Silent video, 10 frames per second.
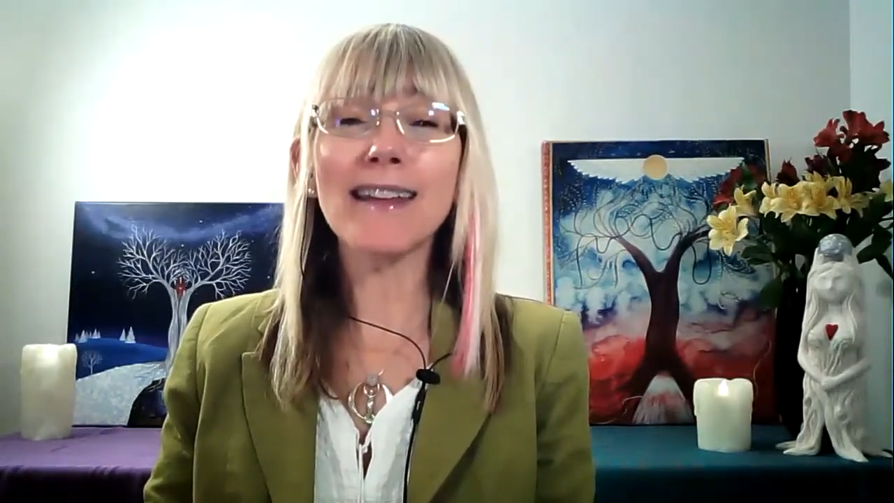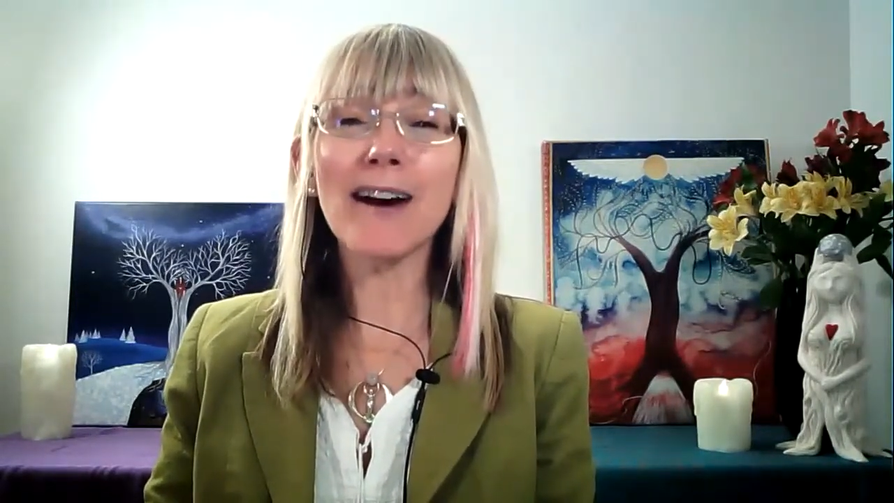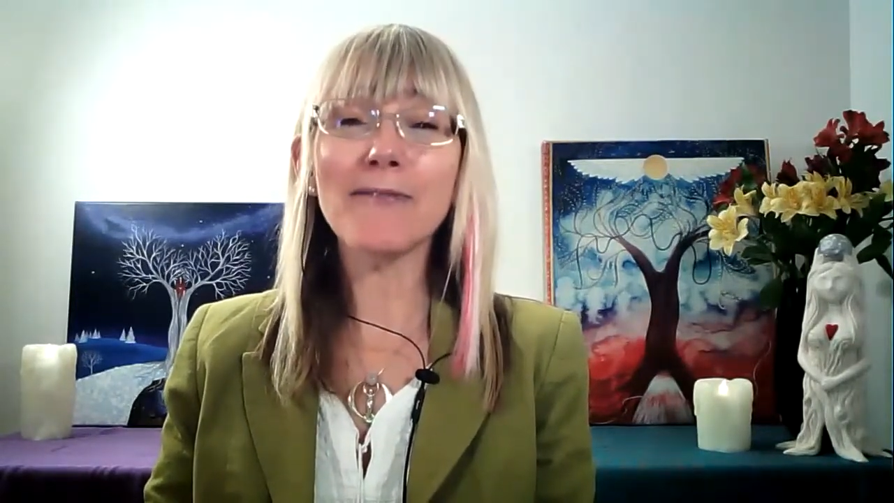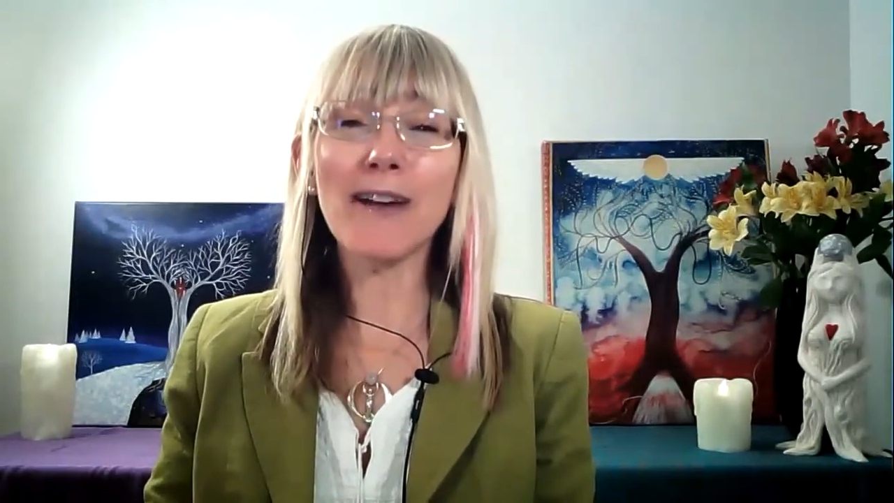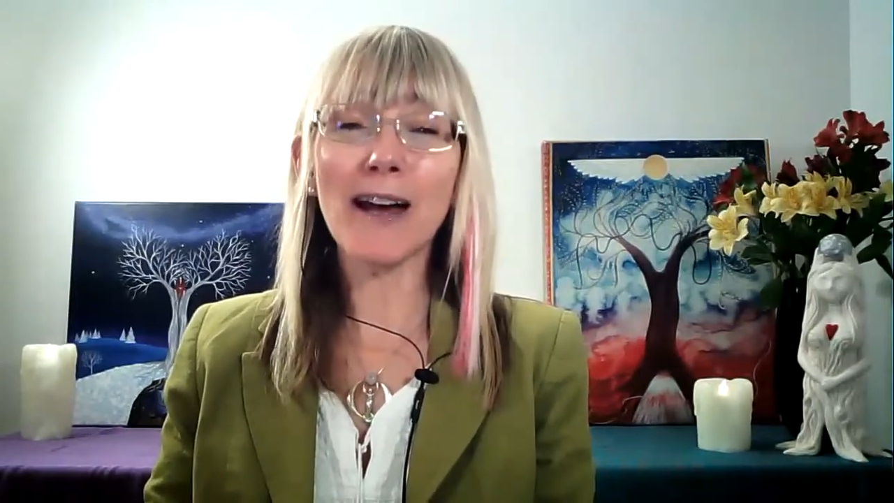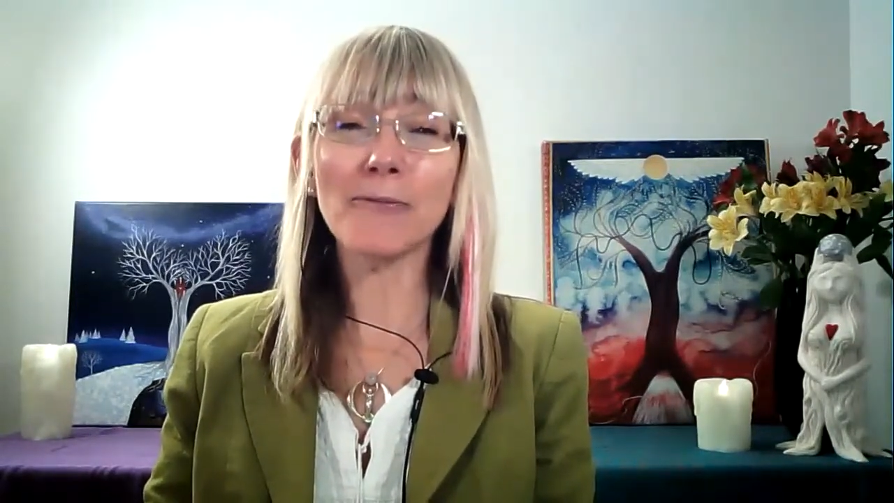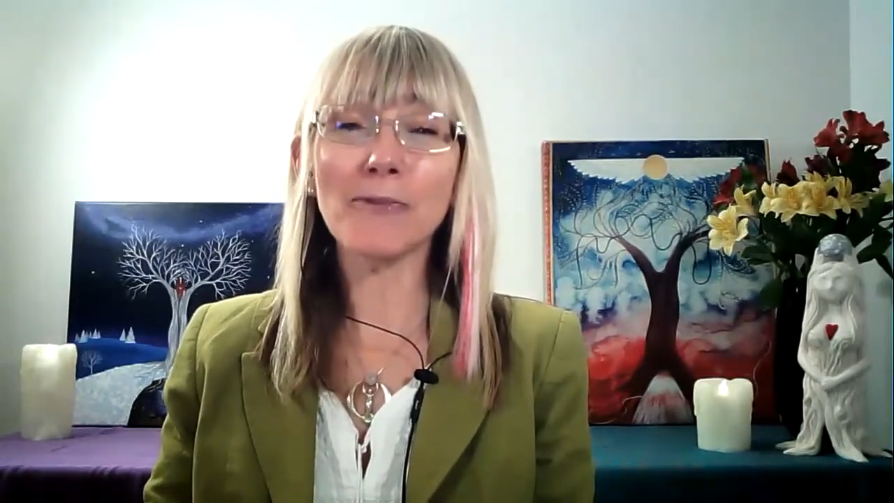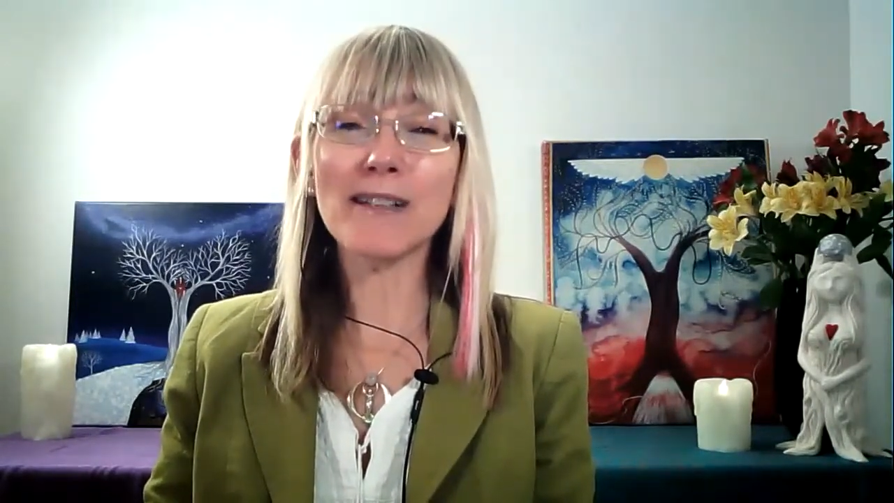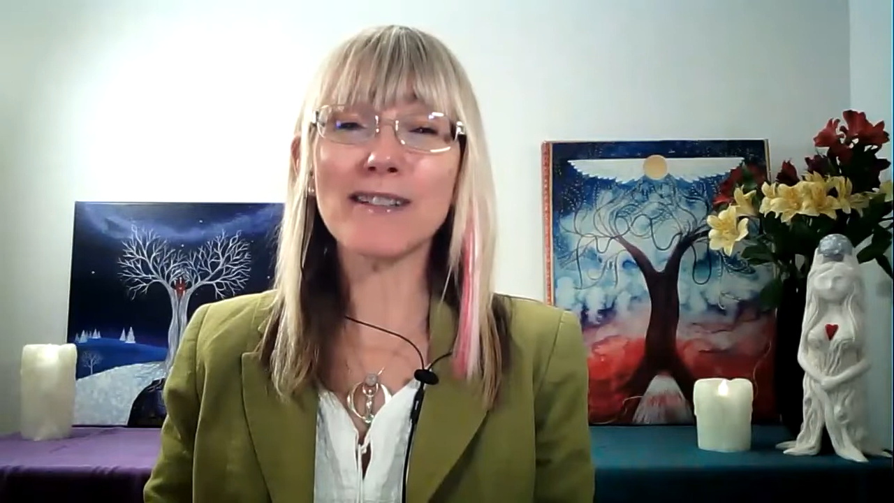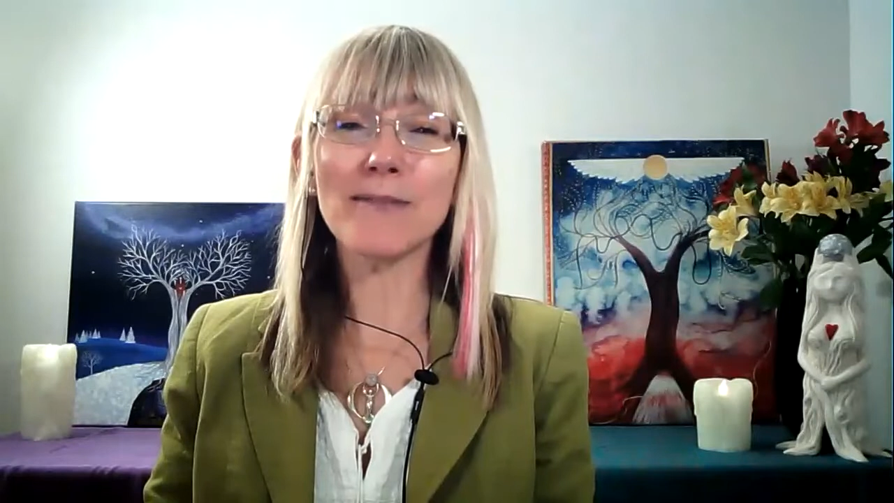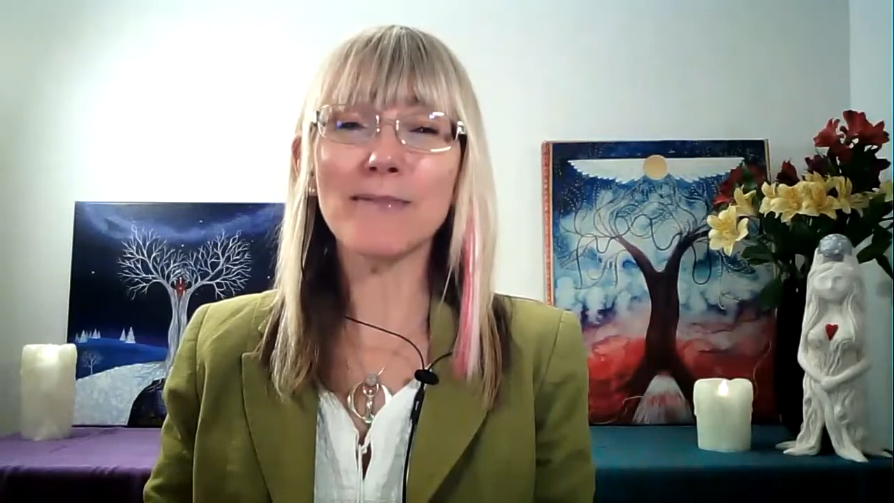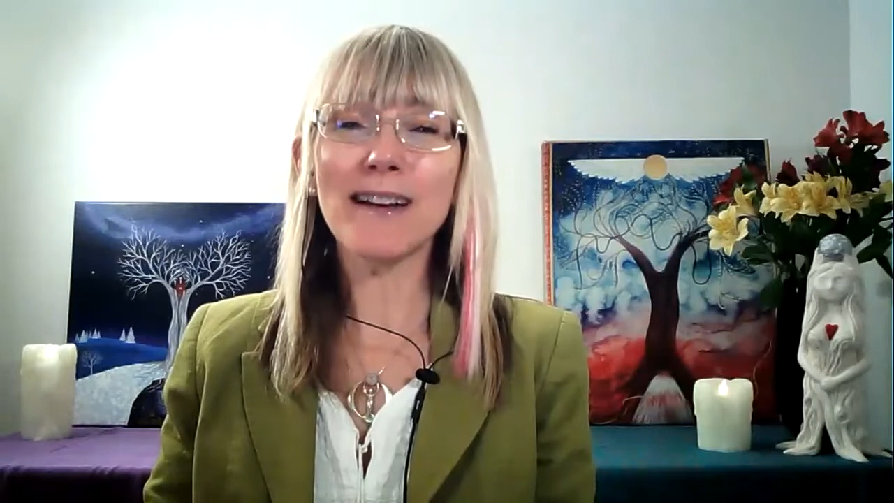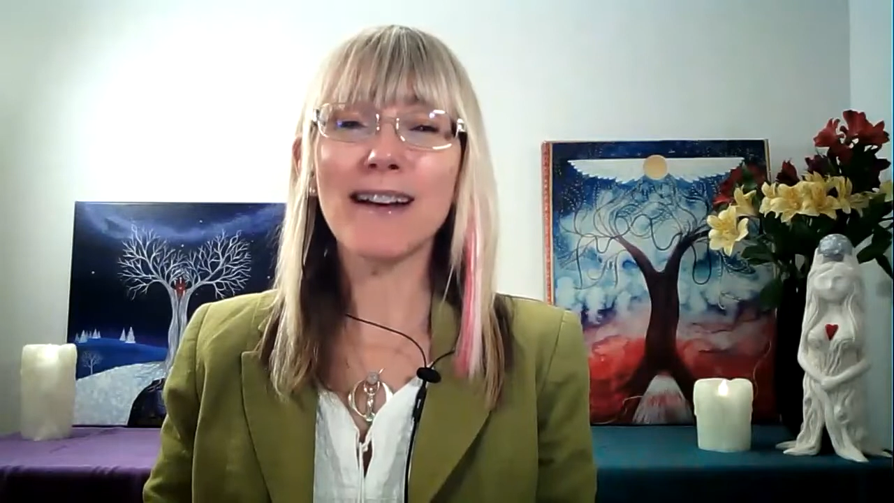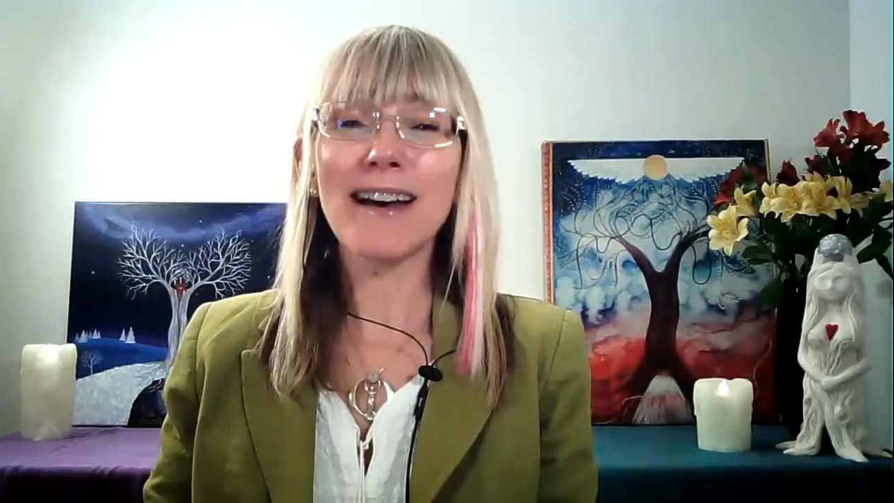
love and wisdom